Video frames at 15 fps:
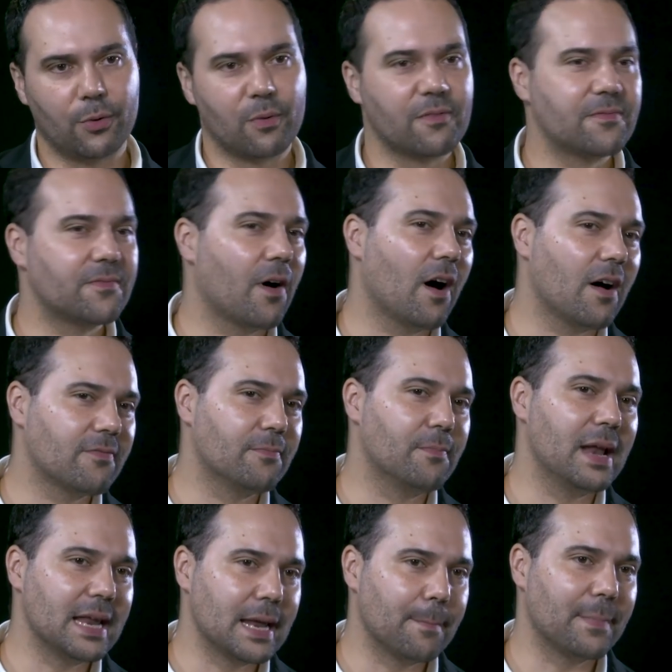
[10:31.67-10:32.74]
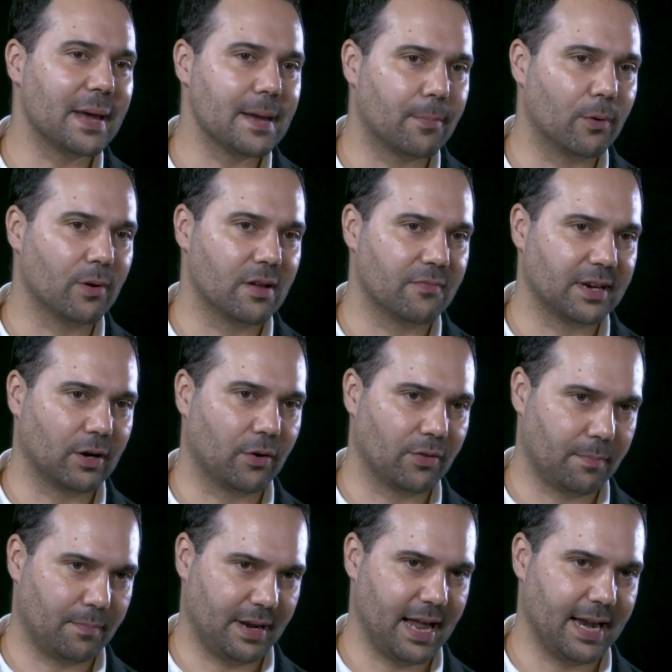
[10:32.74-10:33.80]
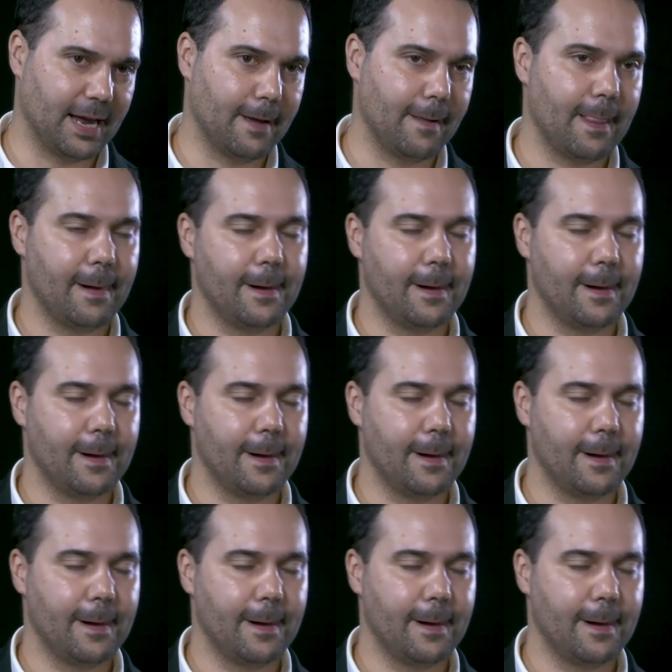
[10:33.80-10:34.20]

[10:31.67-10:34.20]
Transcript: there were 5 million people living on the planet.